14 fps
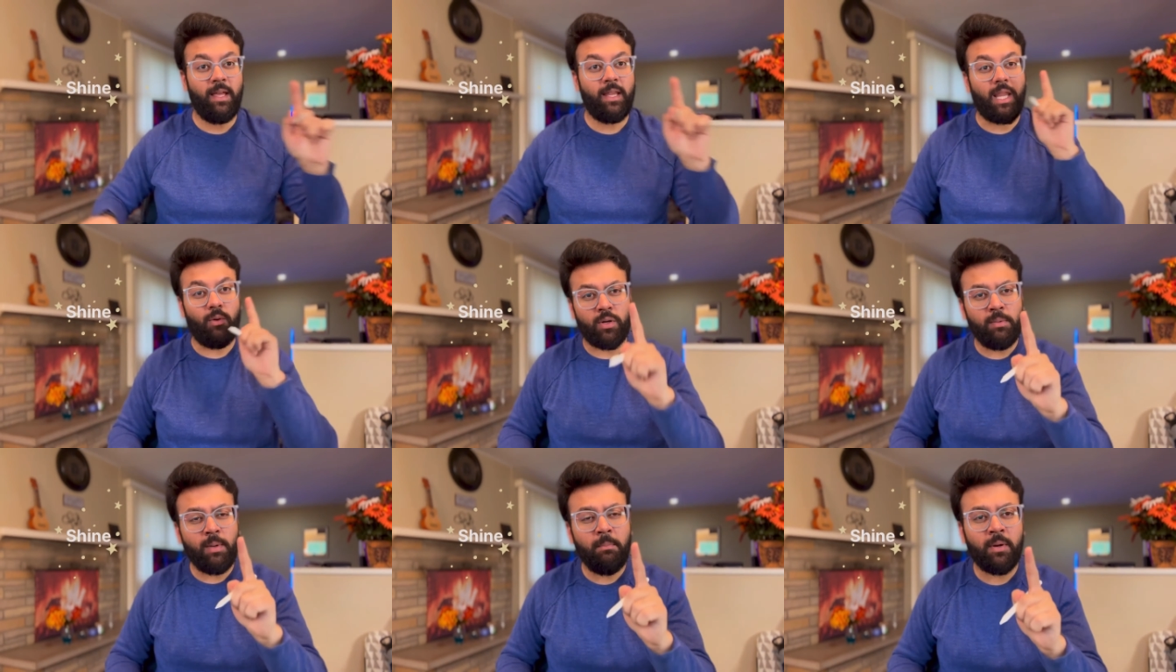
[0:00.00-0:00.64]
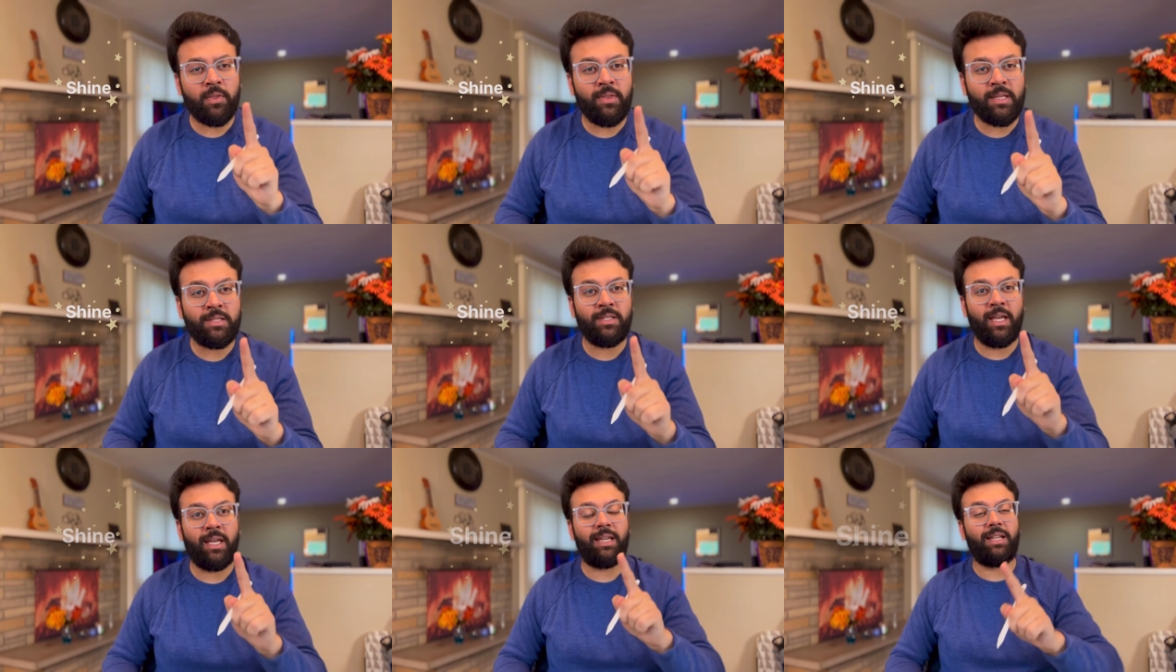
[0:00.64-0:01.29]
Now remember this
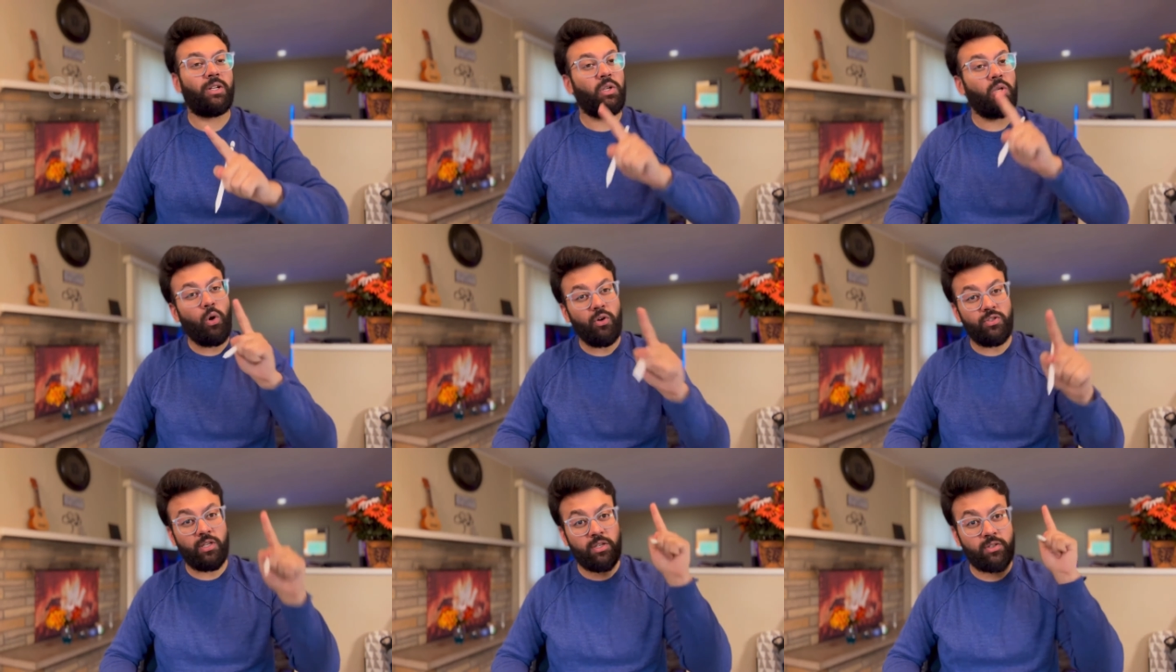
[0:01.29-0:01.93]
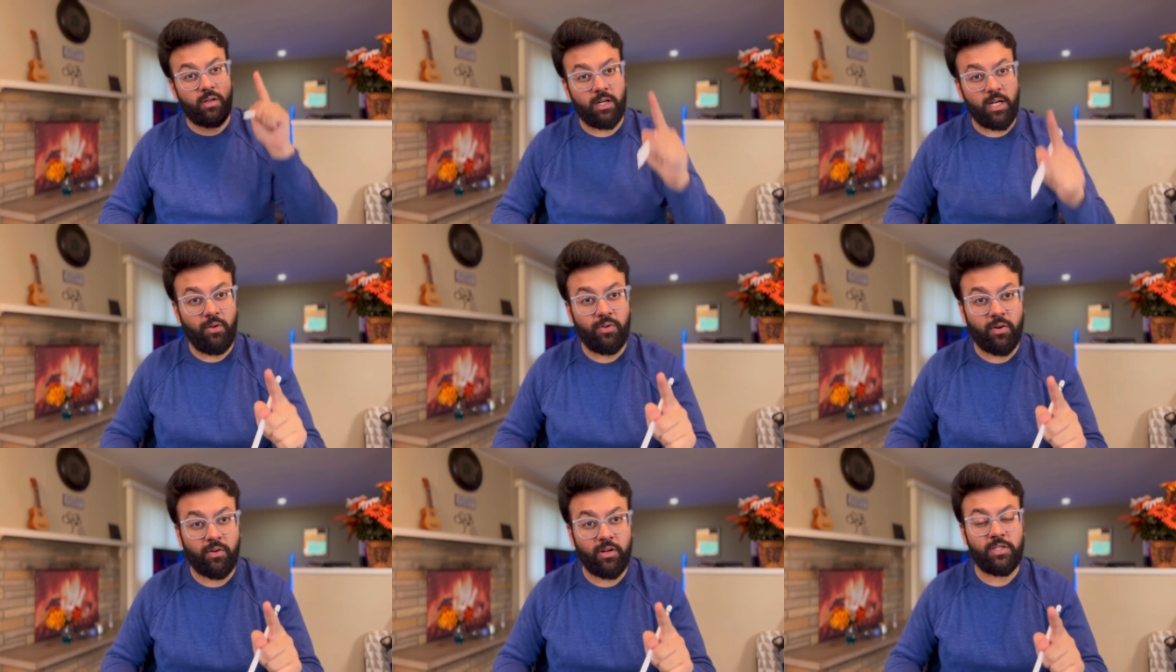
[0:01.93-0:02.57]
thing, don't just run
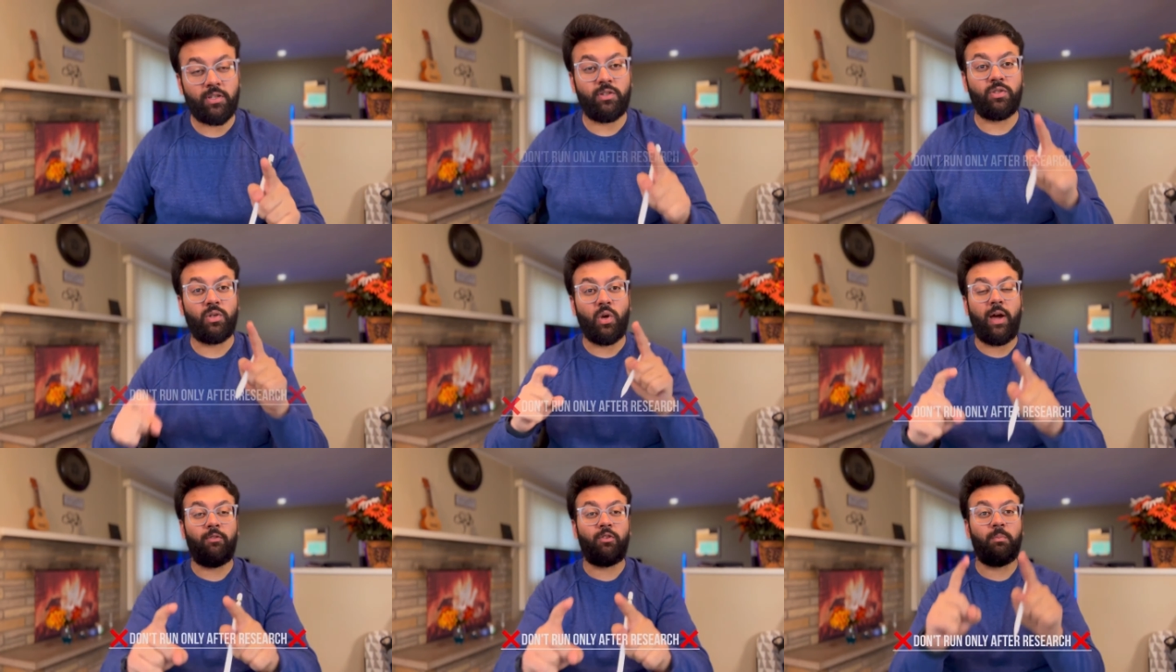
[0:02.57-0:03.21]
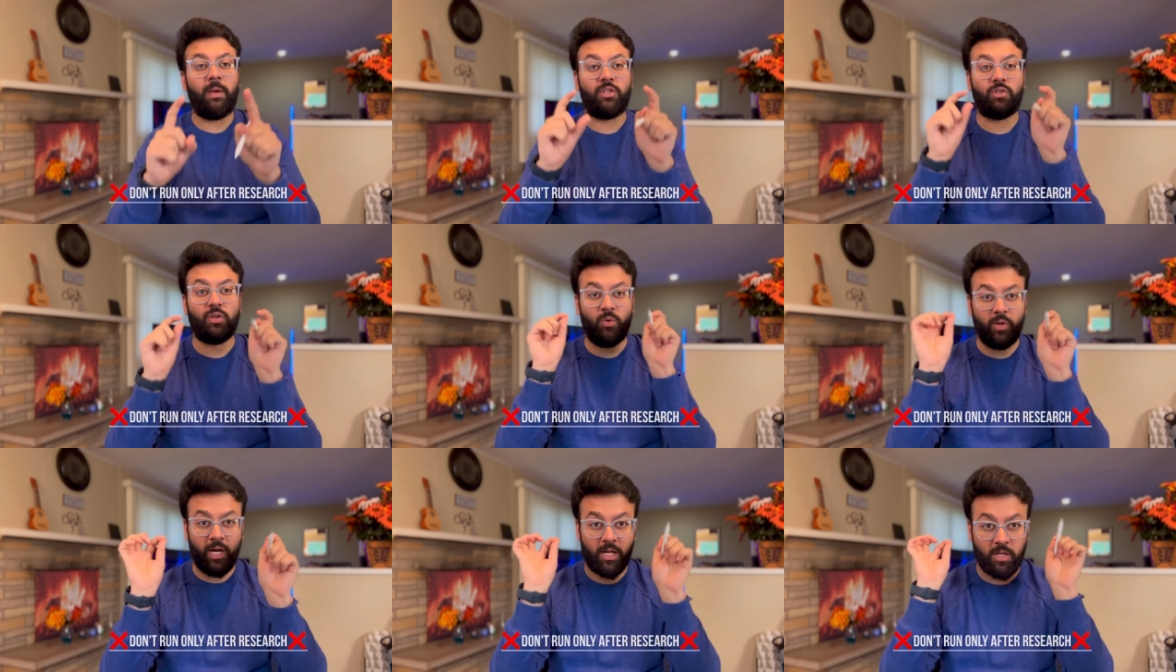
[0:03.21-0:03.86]
after research. You have to make sure
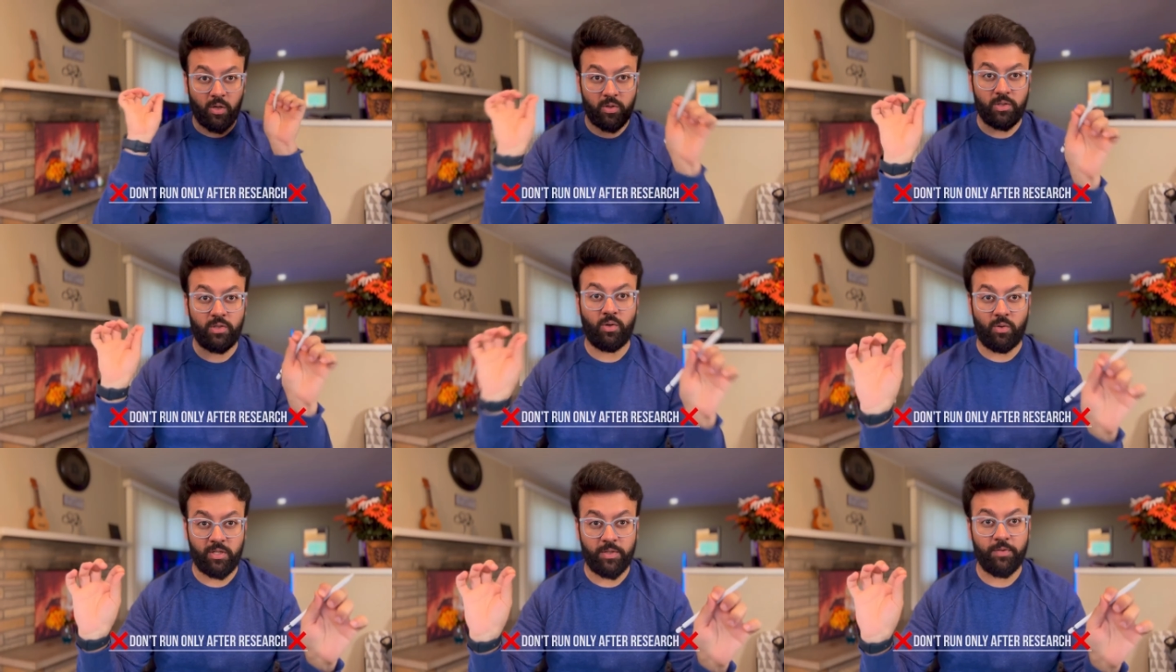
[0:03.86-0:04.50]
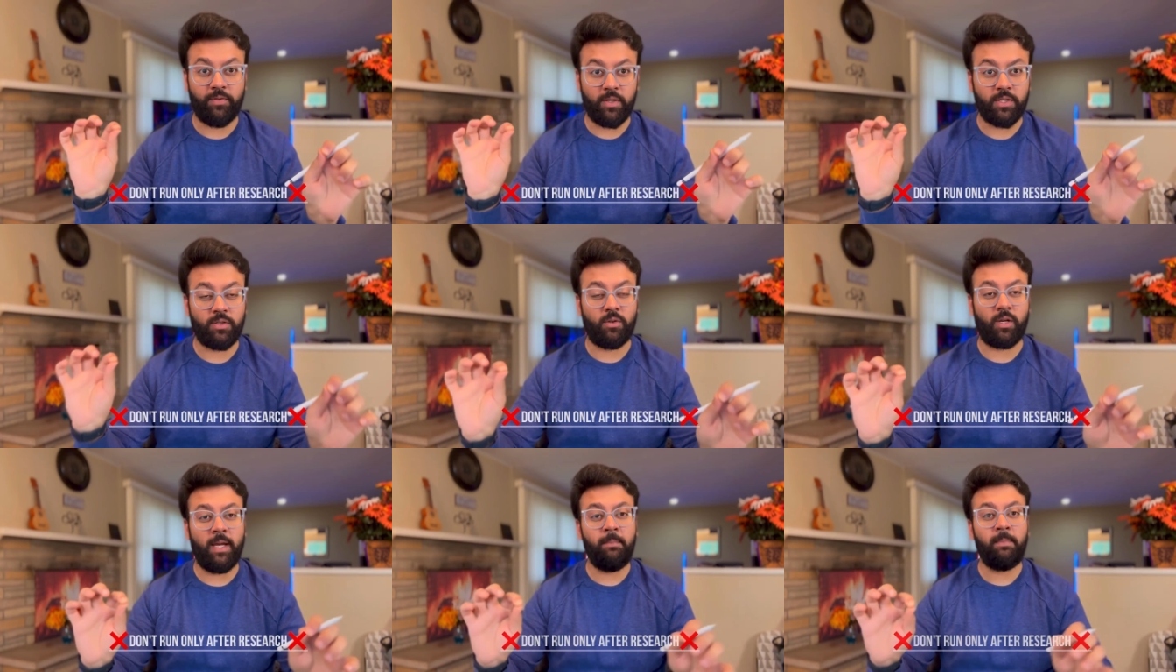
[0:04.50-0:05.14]
you get good scores first,
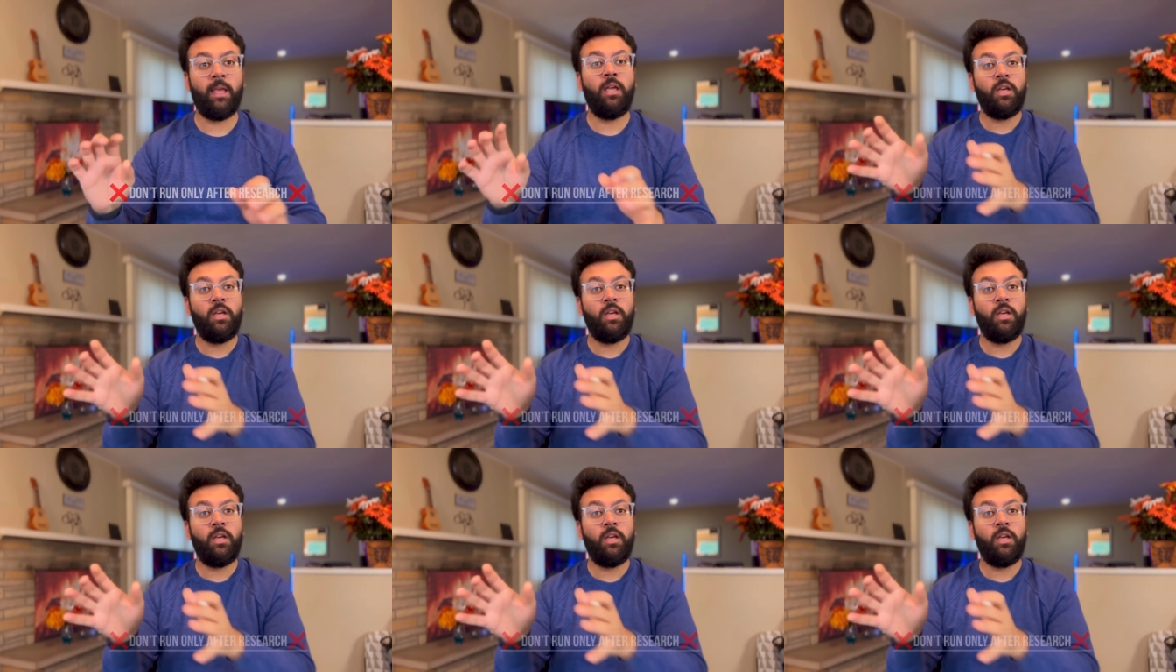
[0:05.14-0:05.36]
okay?